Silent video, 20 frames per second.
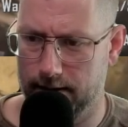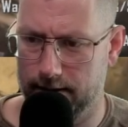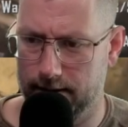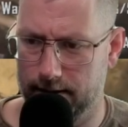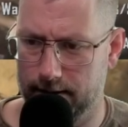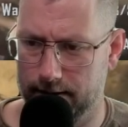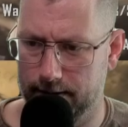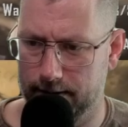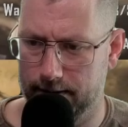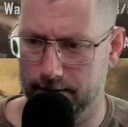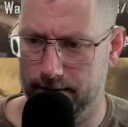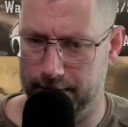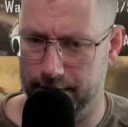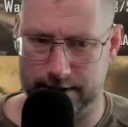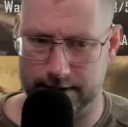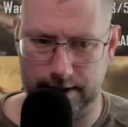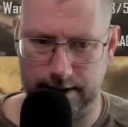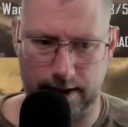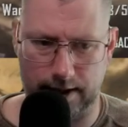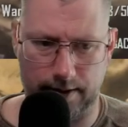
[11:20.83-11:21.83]
But
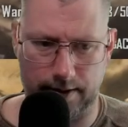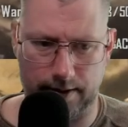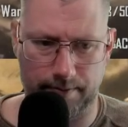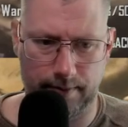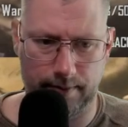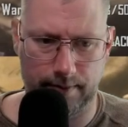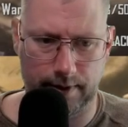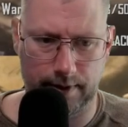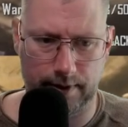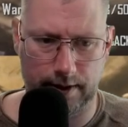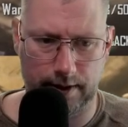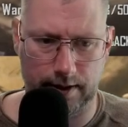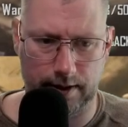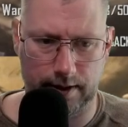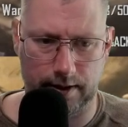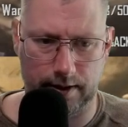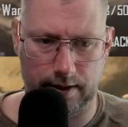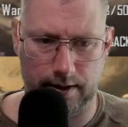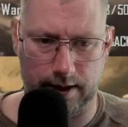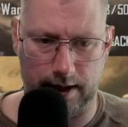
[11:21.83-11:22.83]

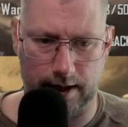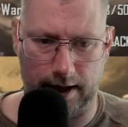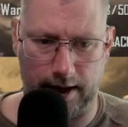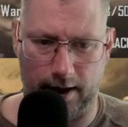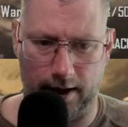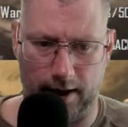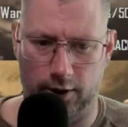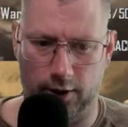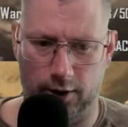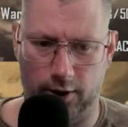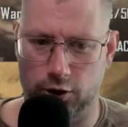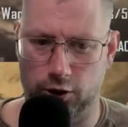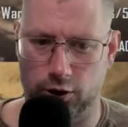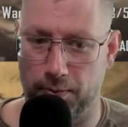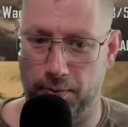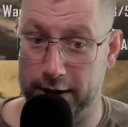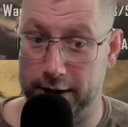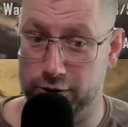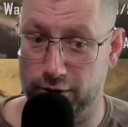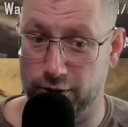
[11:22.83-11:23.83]
yeah, also make
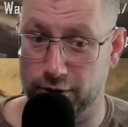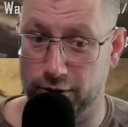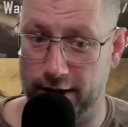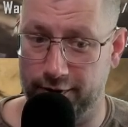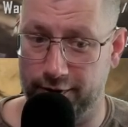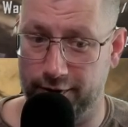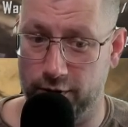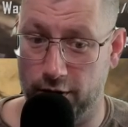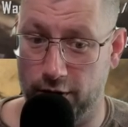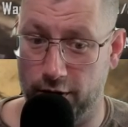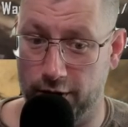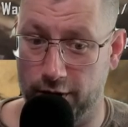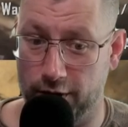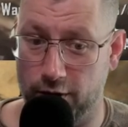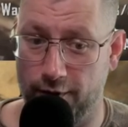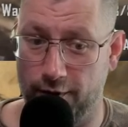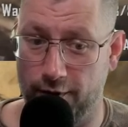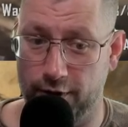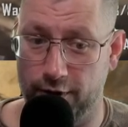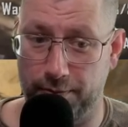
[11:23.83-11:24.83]
sure if you're gonna go for the
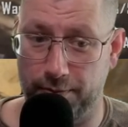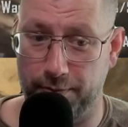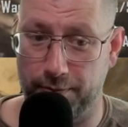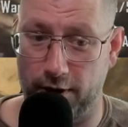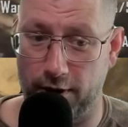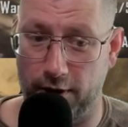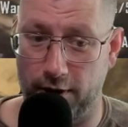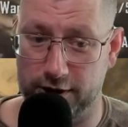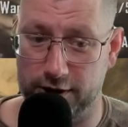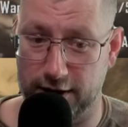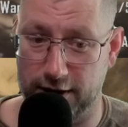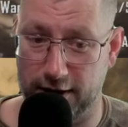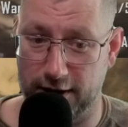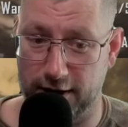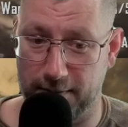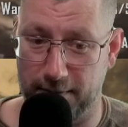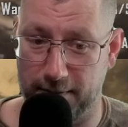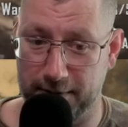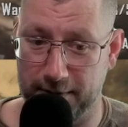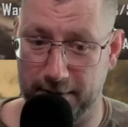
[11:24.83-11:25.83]
parts, be
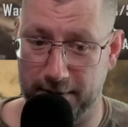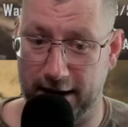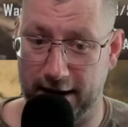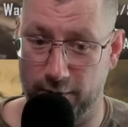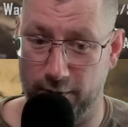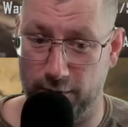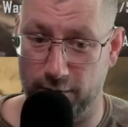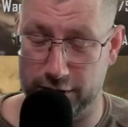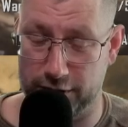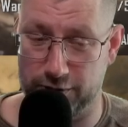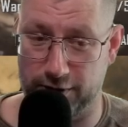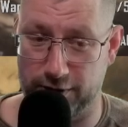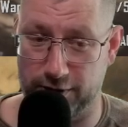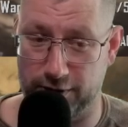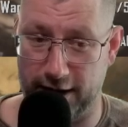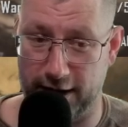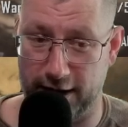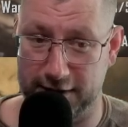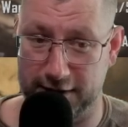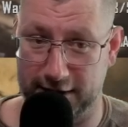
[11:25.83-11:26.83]
careful what you're
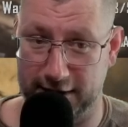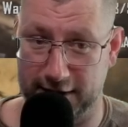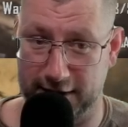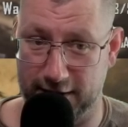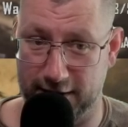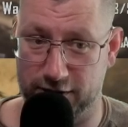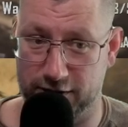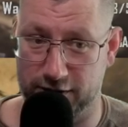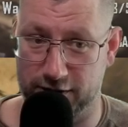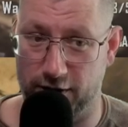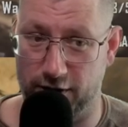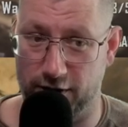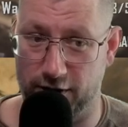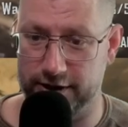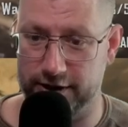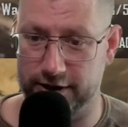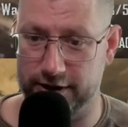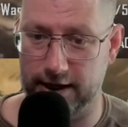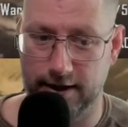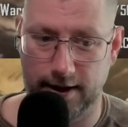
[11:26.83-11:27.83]
actually salvaging.
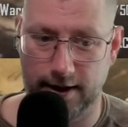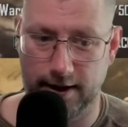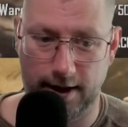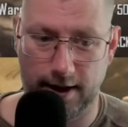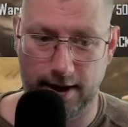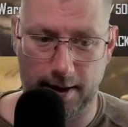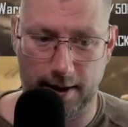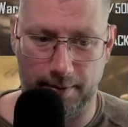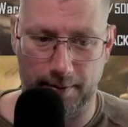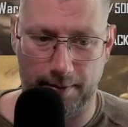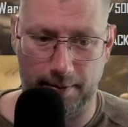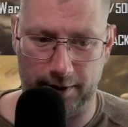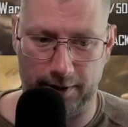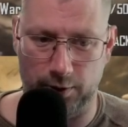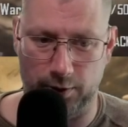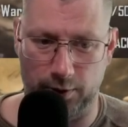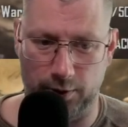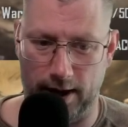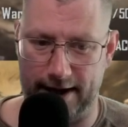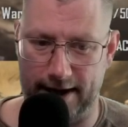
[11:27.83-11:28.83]
But it will
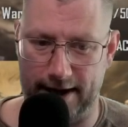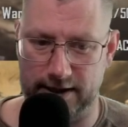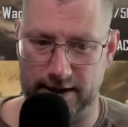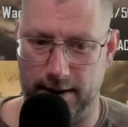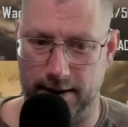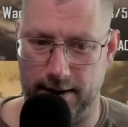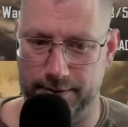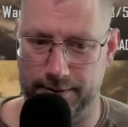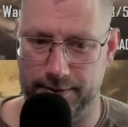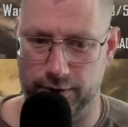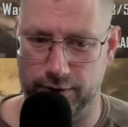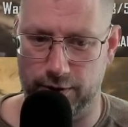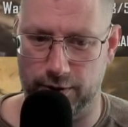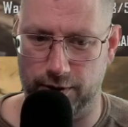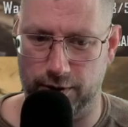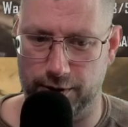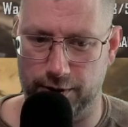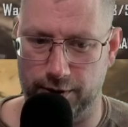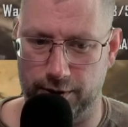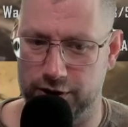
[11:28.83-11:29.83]
add up to your
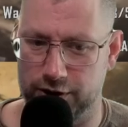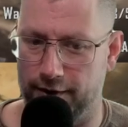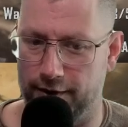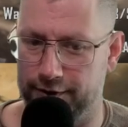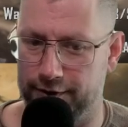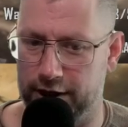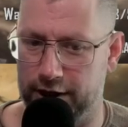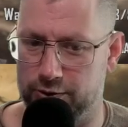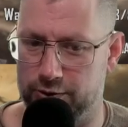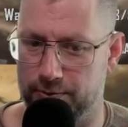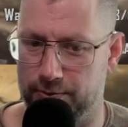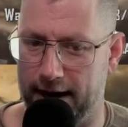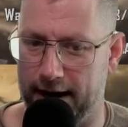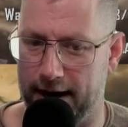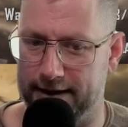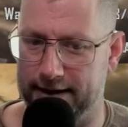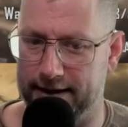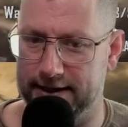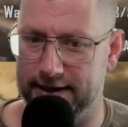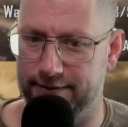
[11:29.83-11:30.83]
stuff that you might
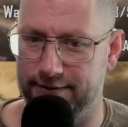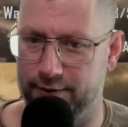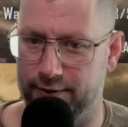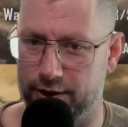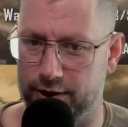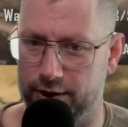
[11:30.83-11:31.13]
need for your